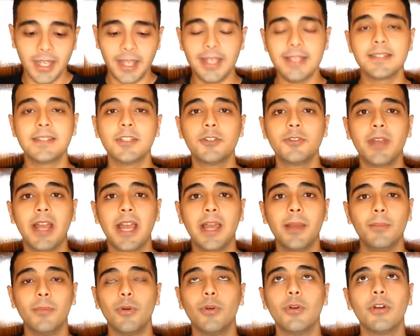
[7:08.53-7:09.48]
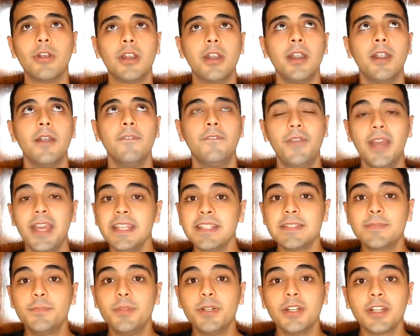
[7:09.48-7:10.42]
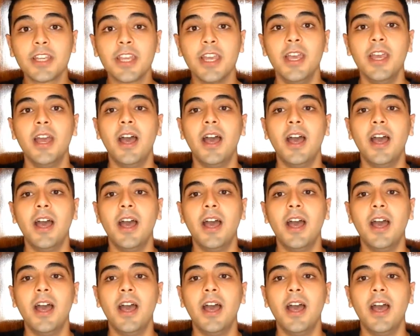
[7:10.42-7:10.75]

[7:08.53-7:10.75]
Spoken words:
Instagram, or Facebook.